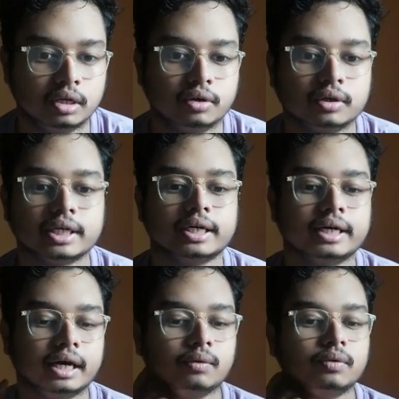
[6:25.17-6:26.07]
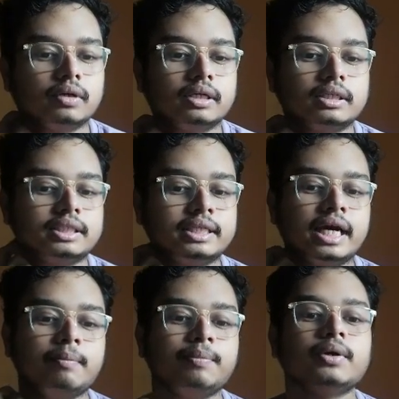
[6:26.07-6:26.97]
Okay, now
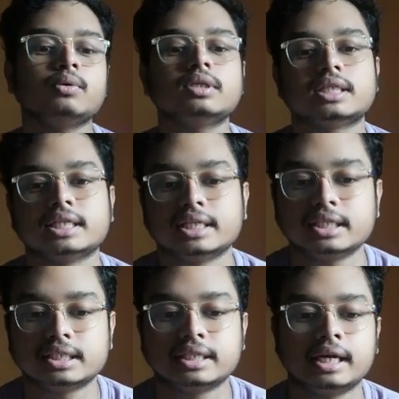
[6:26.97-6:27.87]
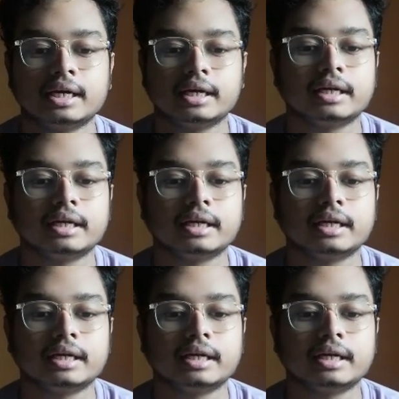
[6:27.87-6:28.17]
CIP rule suggests that